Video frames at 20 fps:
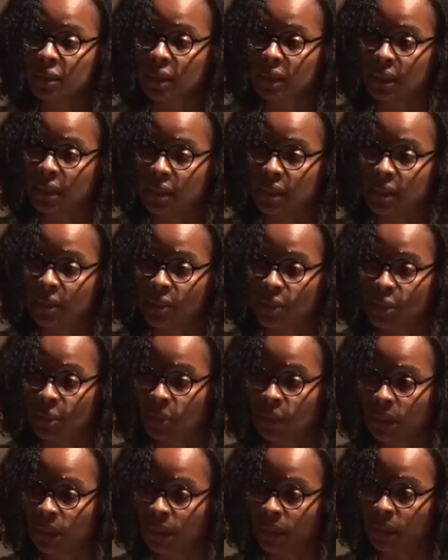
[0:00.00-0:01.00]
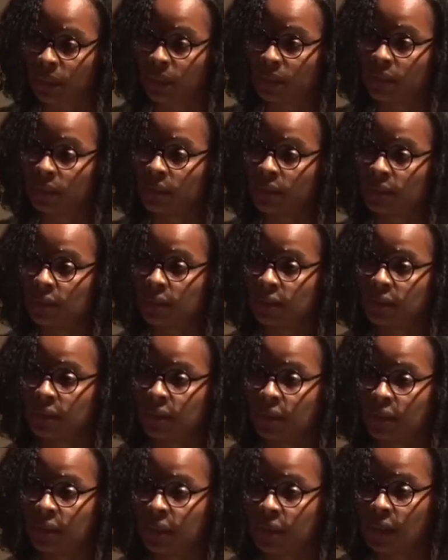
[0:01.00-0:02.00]
is it doing here?
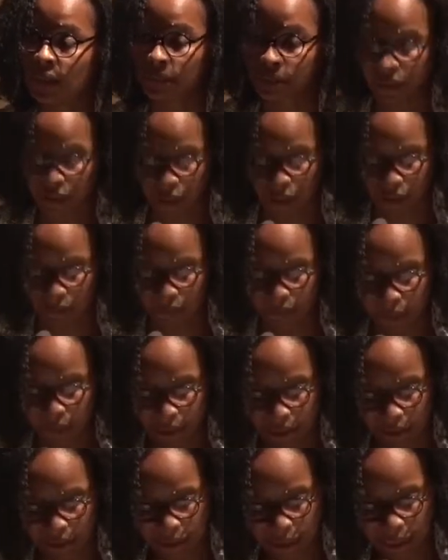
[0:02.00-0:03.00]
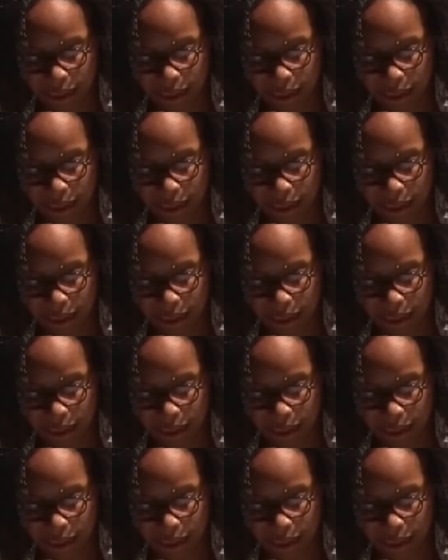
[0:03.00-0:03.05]
I've come to